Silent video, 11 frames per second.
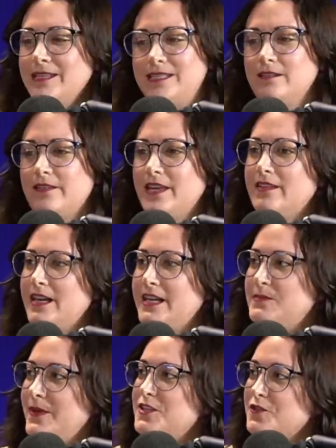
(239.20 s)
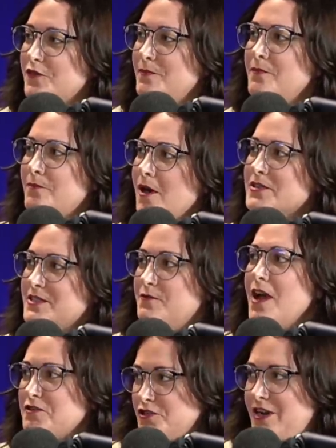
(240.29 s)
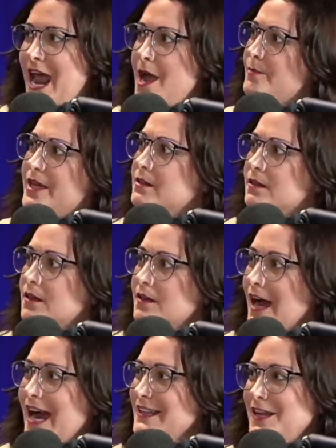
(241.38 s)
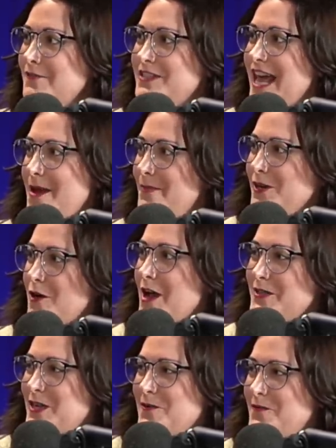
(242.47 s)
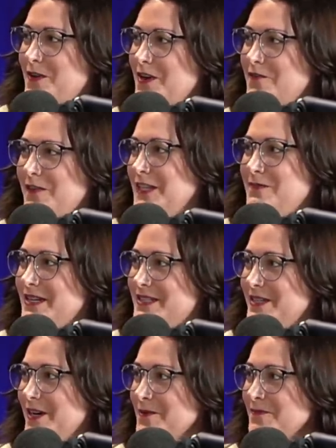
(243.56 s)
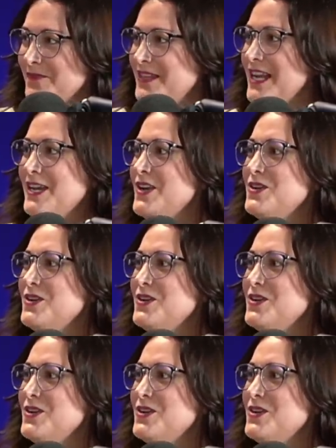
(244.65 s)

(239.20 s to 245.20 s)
still think that his pitch from Parks and Rec should happen. I loved that epic oh, crossover God, filibuster. One of the most iconic things